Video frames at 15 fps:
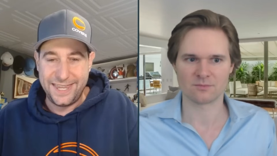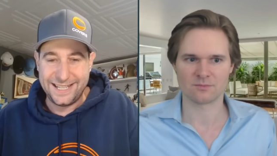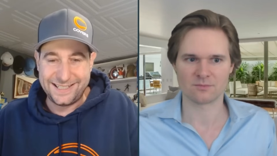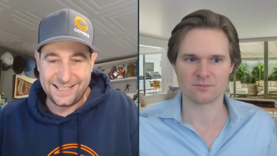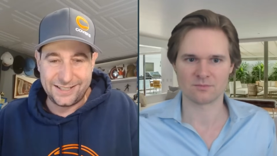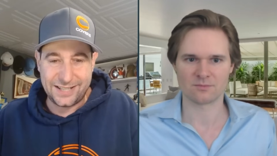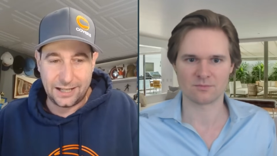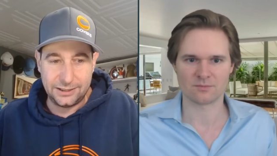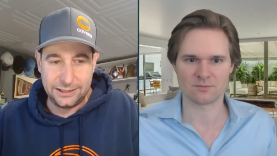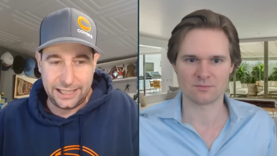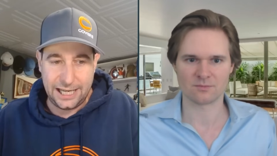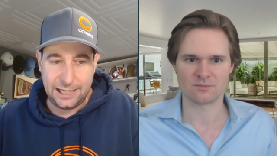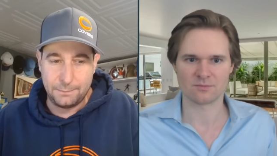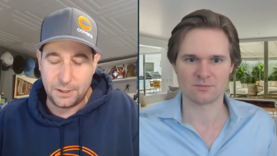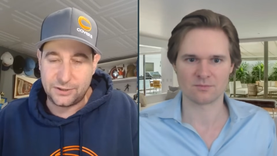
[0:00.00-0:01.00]
Speaker 1: This is a
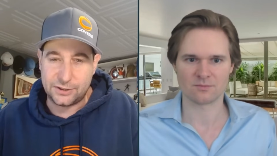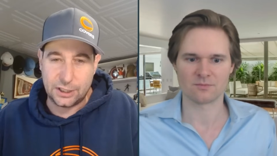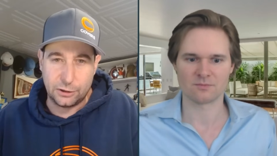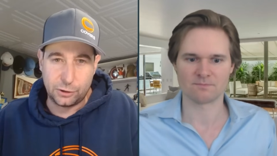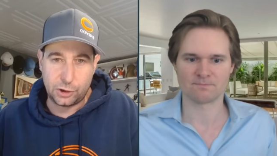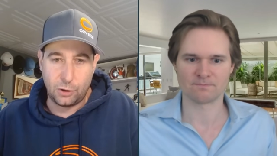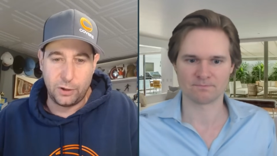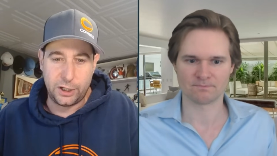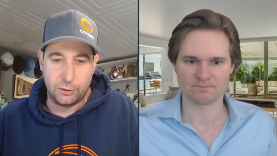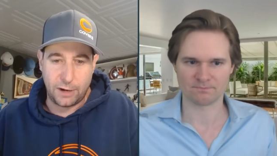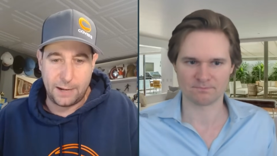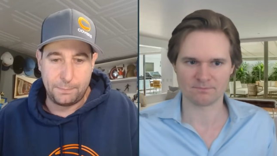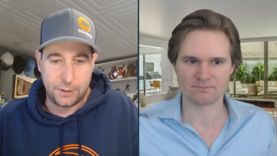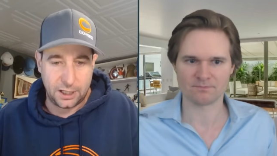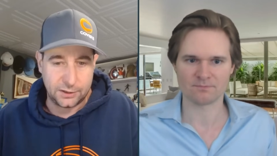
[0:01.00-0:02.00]
lean, but still showing
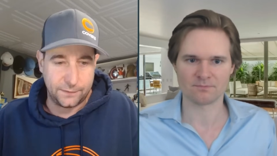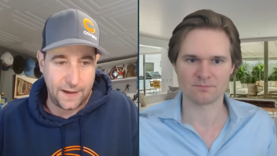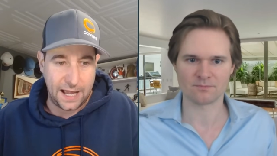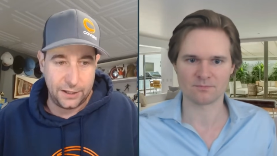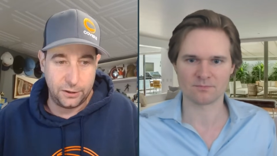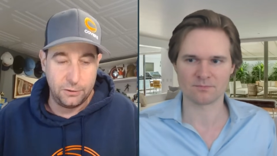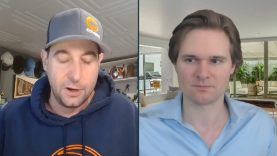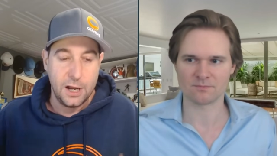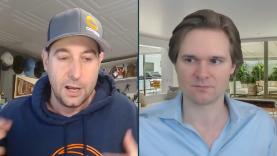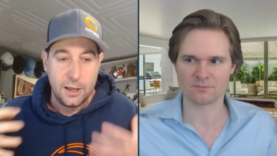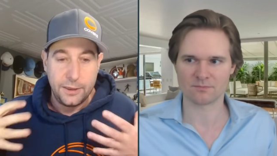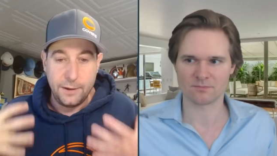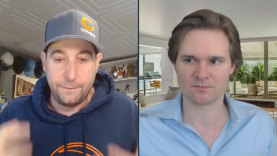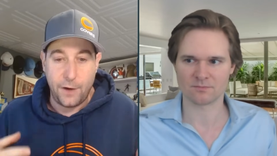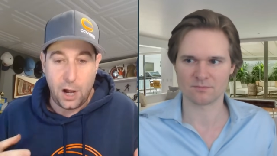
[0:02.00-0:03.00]
great plus value.
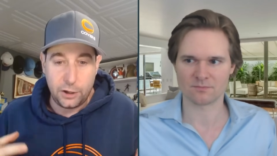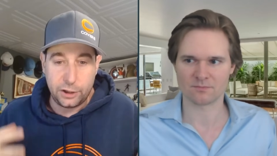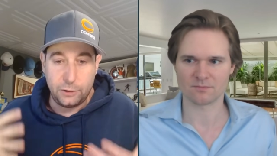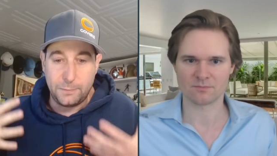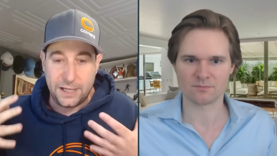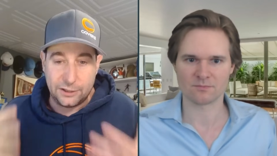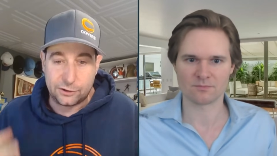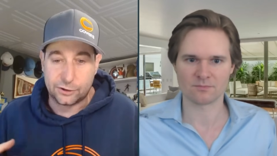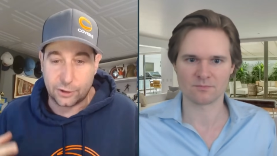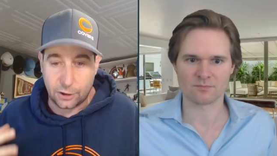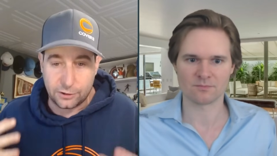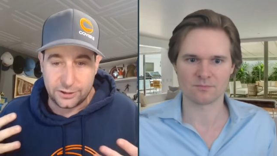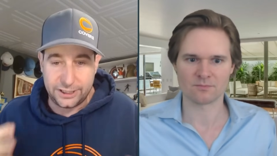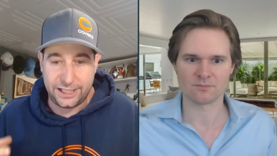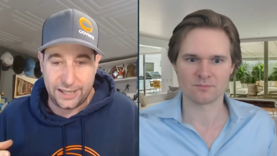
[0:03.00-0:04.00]
The volume is
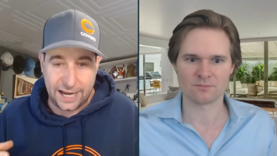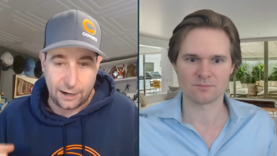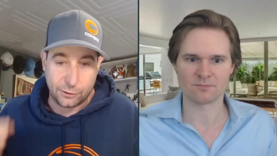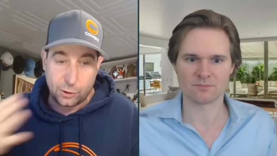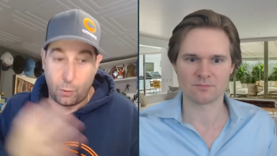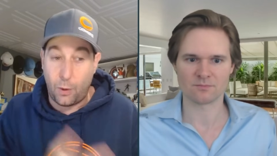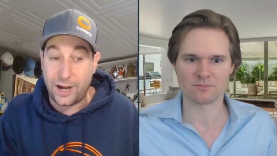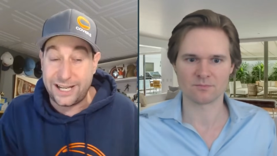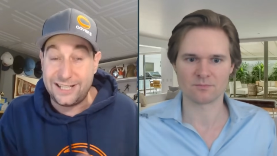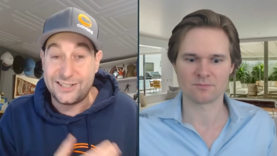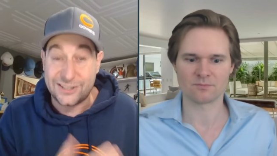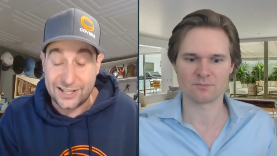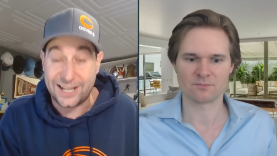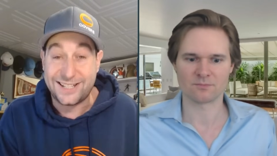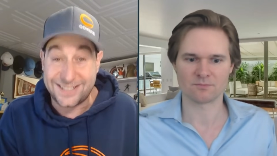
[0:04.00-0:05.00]
certainly there.
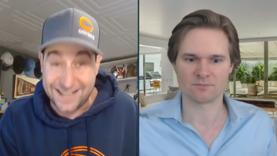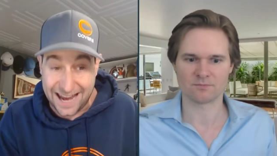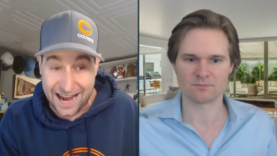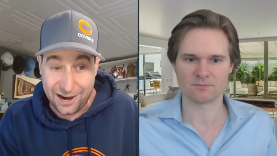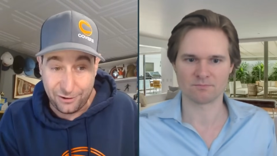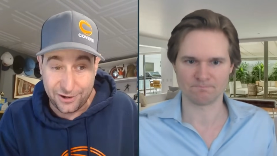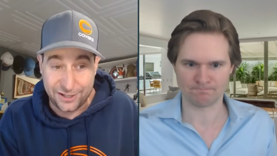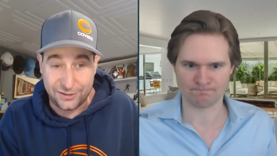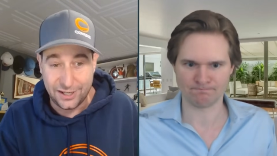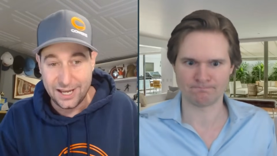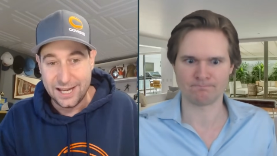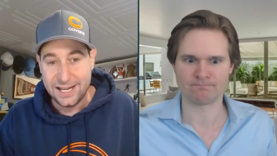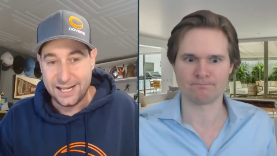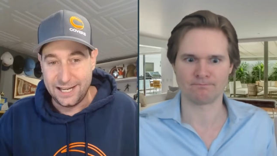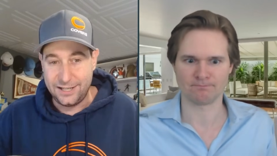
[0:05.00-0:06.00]
twenty-six
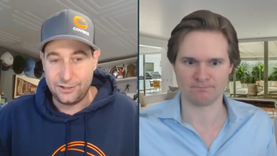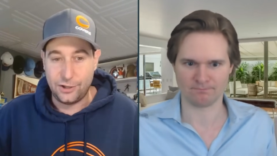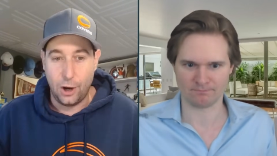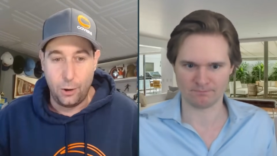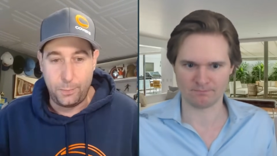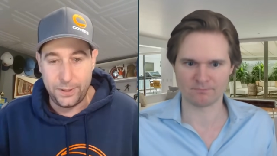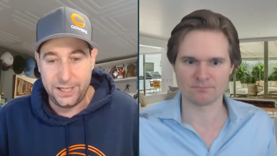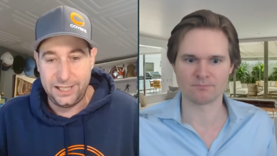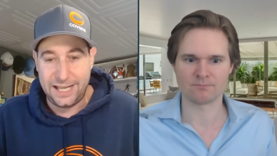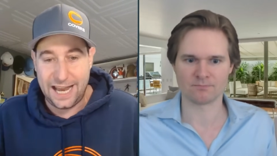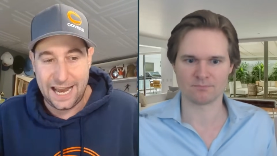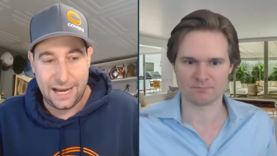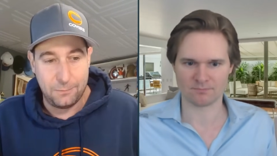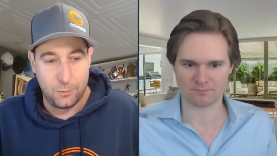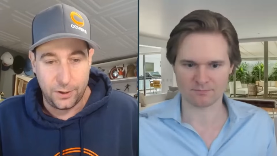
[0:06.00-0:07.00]
carries in his opening
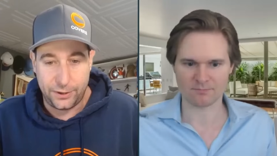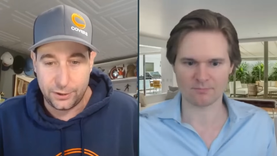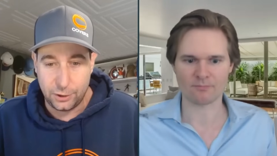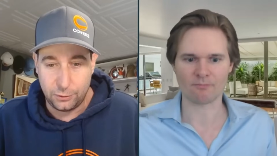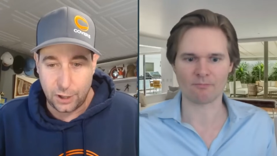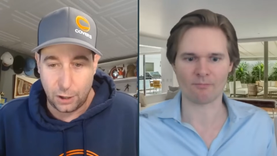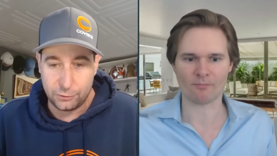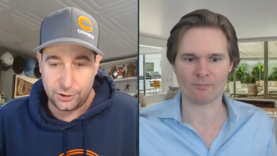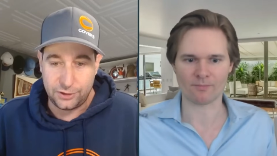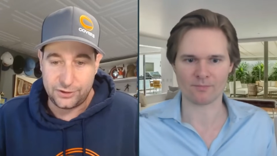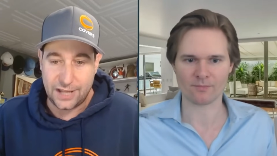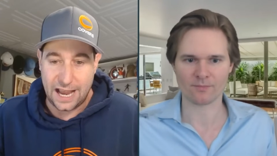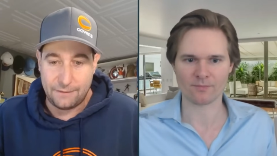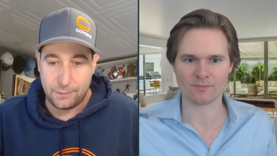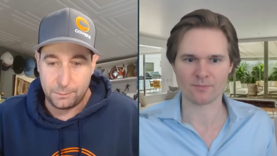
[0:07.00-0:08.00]
game with a new
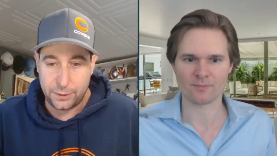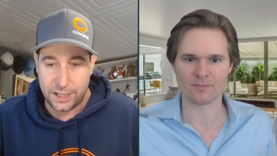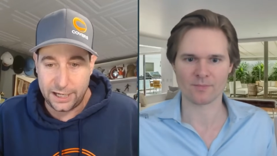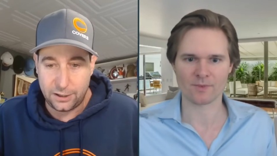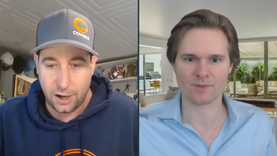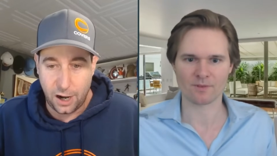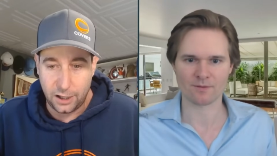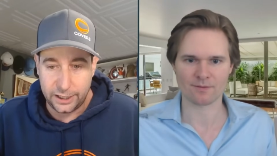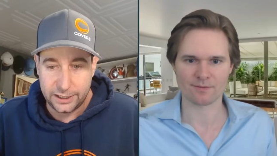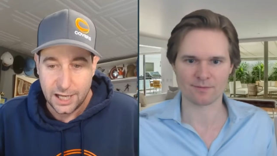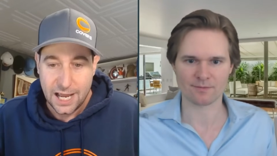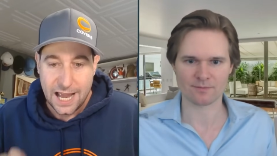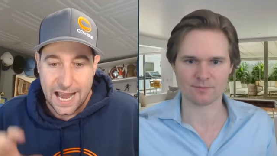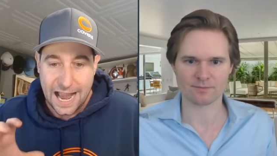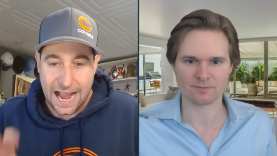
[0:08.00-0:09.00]
coaching staff and play
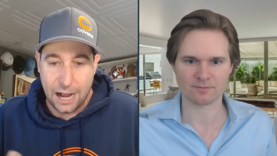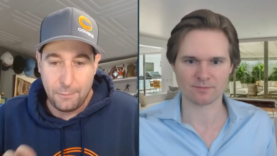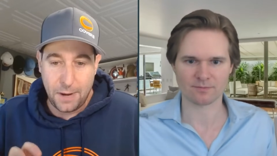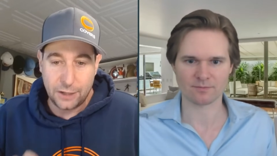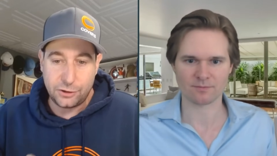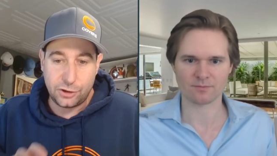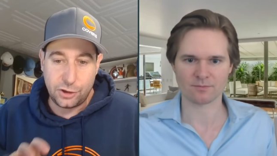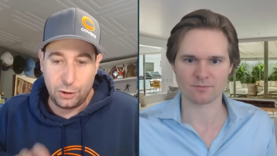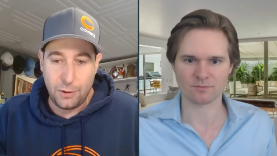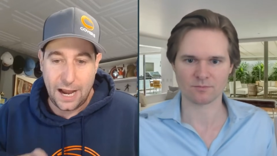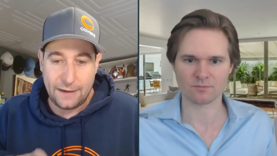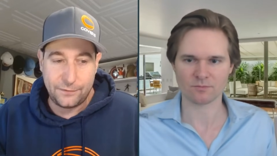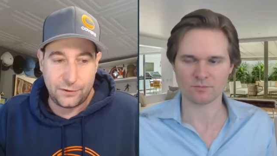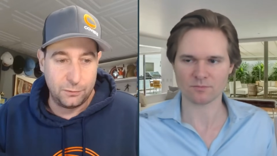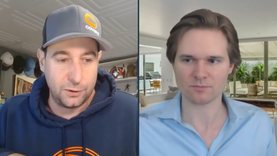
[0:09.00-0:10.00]
calling. How much do
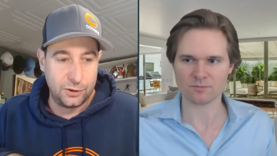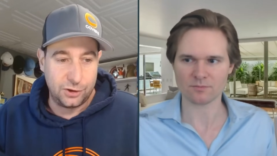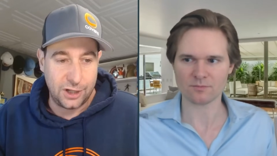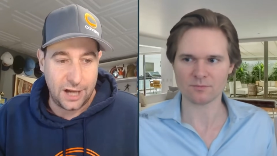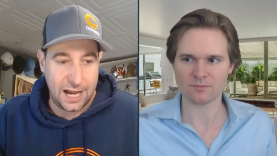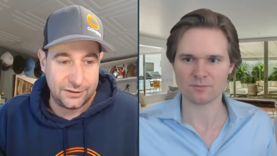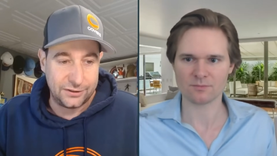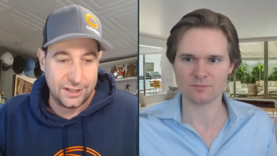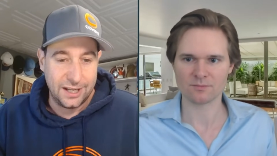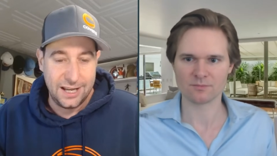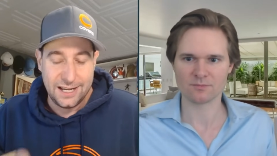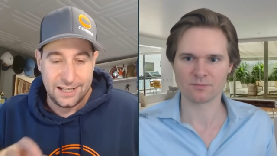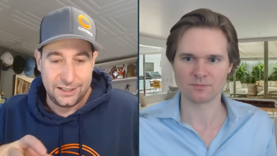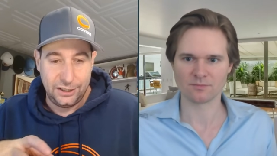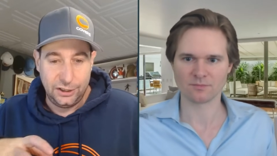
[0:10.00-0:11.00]
you have to adjust
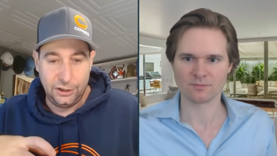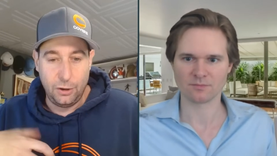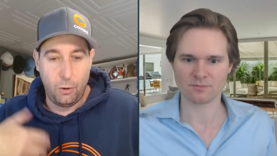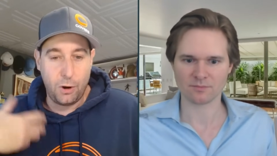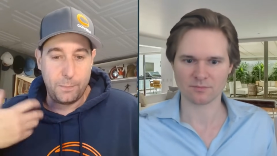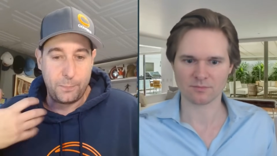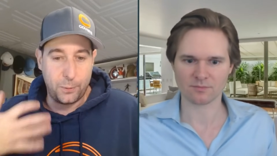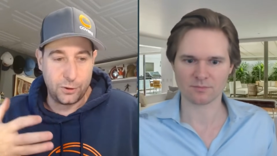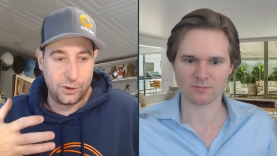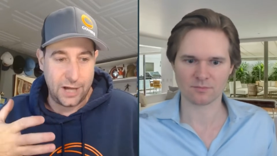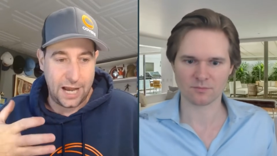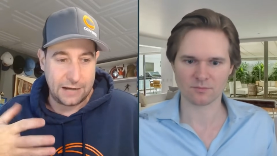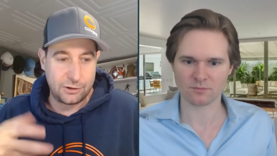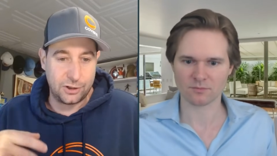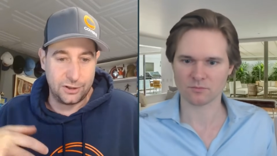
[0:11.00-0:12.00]
your
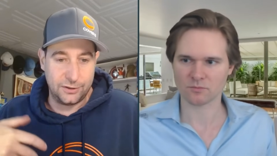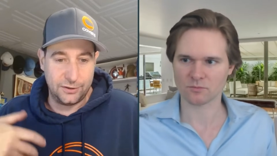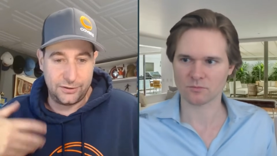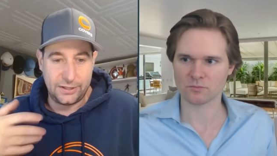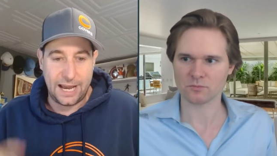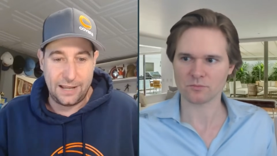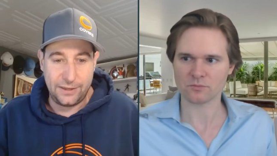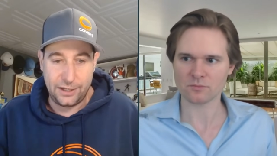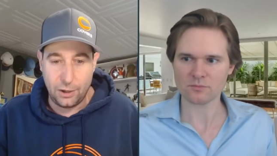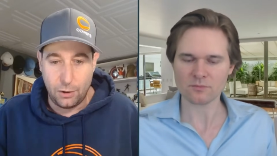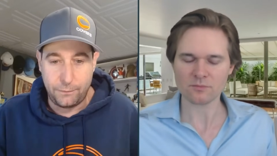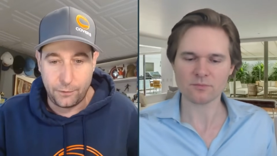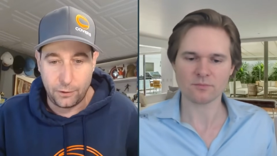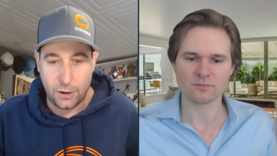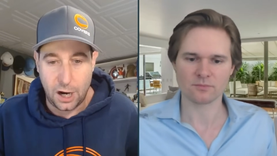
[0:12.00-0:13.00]
projections and the
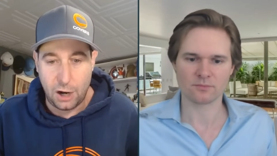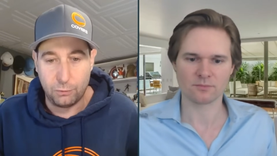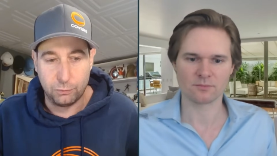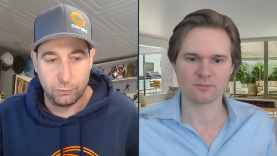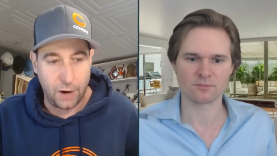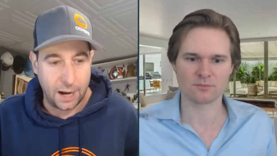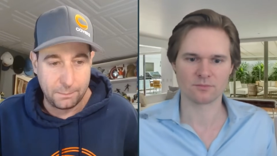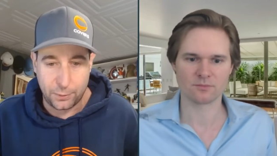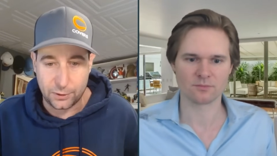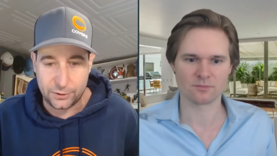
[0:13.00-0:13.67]
overall run